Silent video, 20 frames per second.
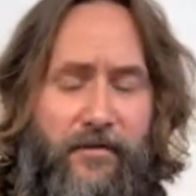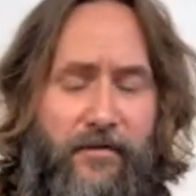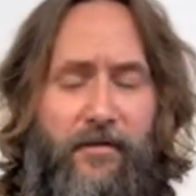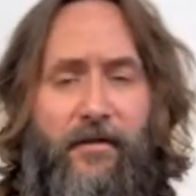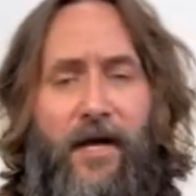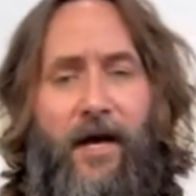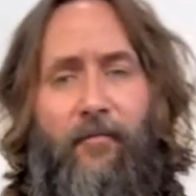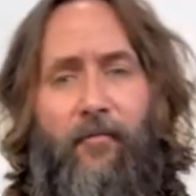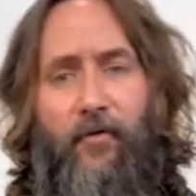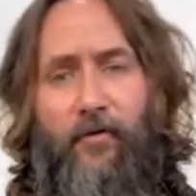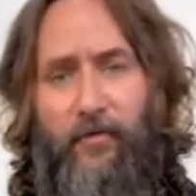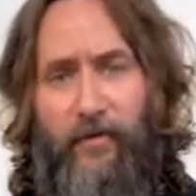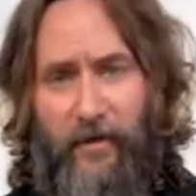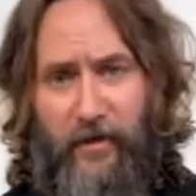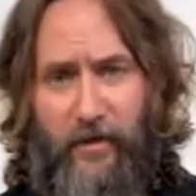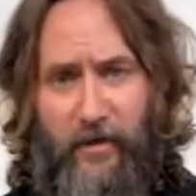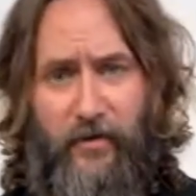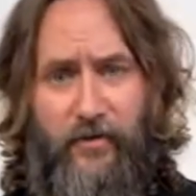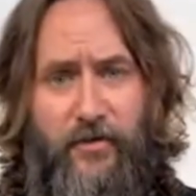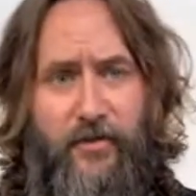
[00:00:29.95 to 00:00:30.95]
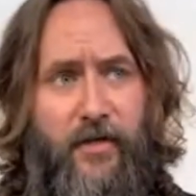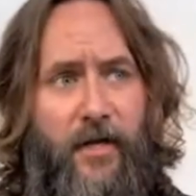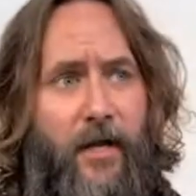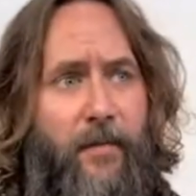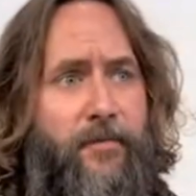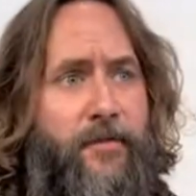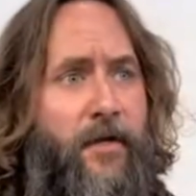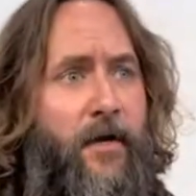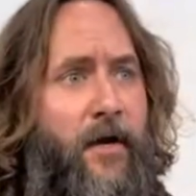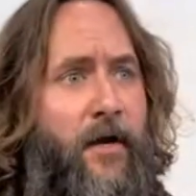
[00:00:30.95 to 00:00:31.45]
There's a lot more linear
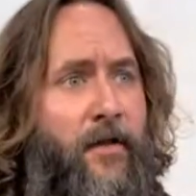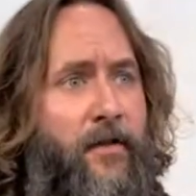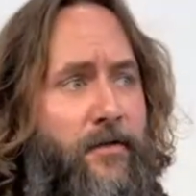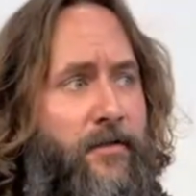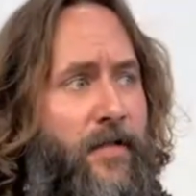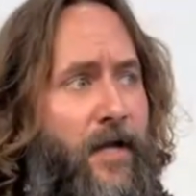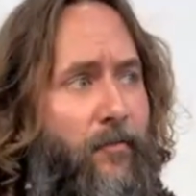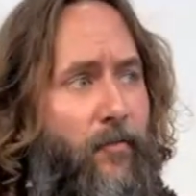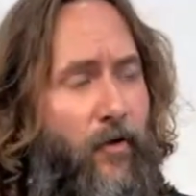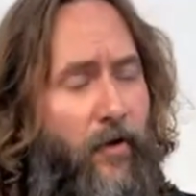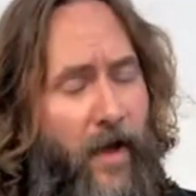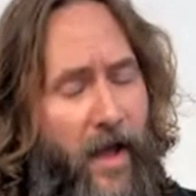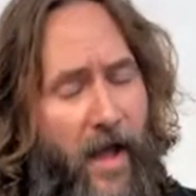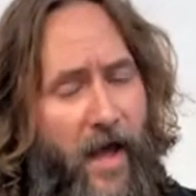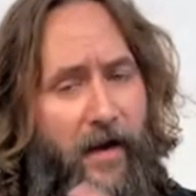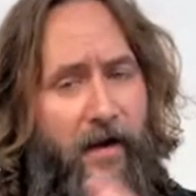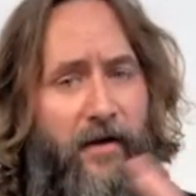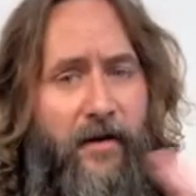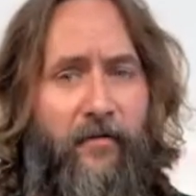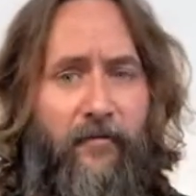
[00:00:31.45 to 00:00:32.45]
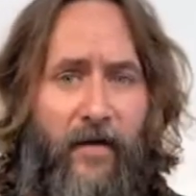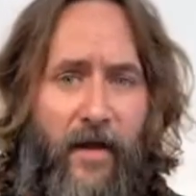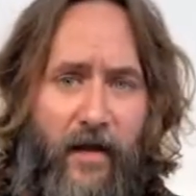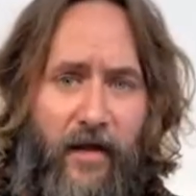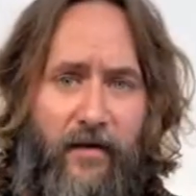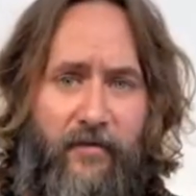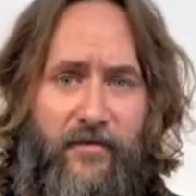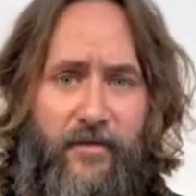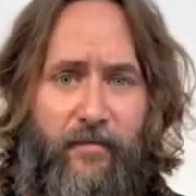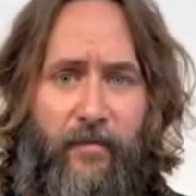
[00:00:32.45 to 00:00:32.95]
shapes, a lot more additive
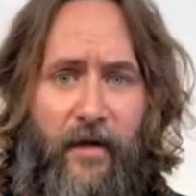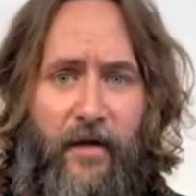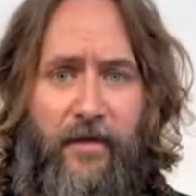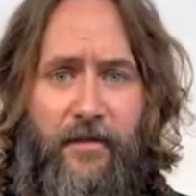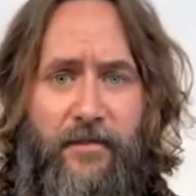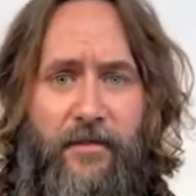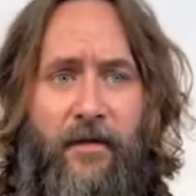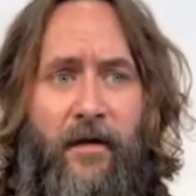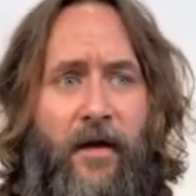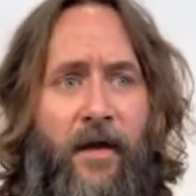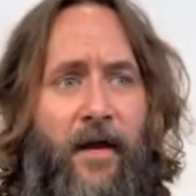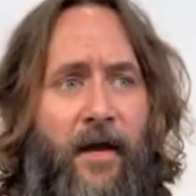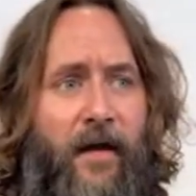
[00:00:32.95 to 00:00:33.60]
negative space.